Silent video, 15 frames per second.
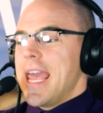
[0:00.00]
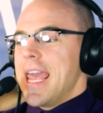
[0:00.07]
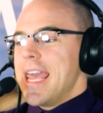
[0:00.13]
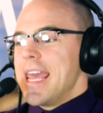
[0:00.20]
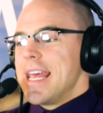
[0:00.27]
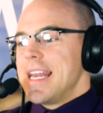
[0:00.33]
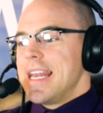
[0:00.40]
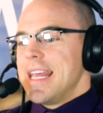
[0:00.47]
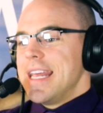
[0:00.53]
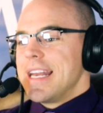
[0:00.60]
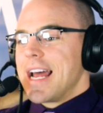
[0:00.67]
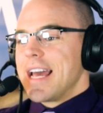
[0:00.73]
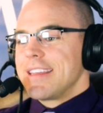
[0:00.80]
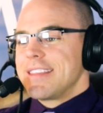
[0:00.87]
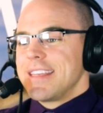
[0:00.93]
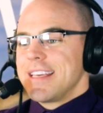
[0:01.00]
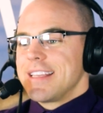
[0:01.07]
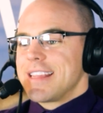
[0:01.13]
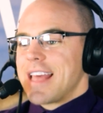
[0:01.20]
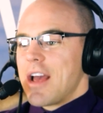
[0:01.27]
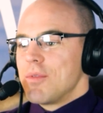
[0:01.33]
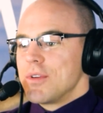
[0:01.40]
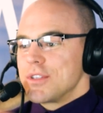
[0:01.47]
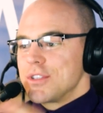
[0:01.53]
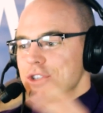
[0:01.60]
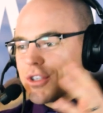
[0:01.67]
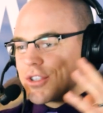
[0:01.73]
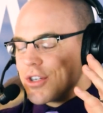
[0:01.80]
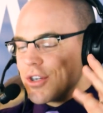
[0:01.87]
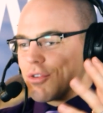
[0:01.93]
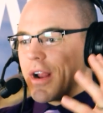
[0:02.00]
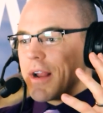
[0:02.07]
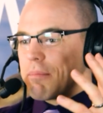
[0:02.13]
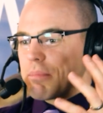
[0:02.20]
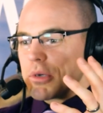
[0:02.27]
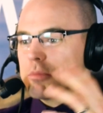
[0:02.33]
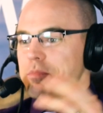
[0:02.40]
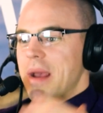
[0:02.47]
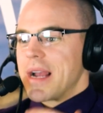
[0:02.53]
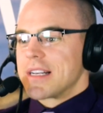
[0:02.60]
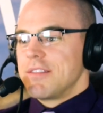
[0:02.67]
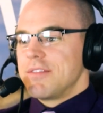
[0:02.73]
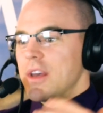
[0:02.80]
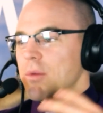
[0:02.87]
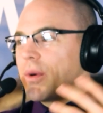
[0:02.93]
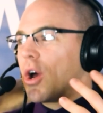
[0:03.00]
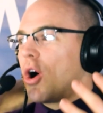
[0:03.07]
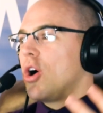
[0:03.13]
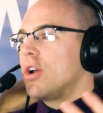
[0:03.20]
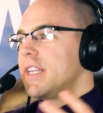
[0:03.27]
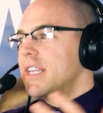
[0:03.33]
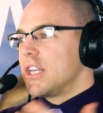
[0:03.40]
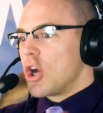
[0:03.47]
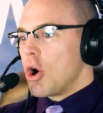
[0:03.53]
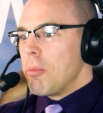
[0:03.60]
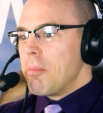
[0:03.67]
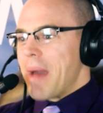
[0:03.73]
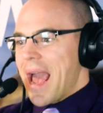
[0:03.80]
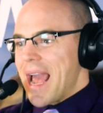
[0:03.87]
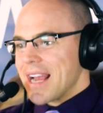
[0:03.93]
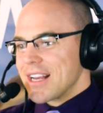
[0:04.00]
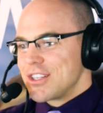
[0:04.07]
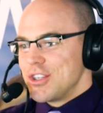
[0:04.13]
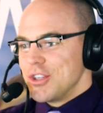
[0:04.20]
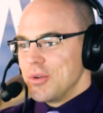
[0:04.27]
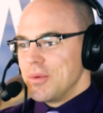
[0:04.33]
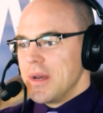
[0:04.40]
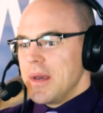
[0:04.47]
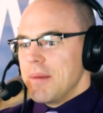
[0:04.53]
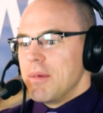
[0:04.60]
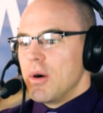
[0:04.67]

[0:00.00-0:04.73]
And I think that was just a great perspective that we all need to go back to.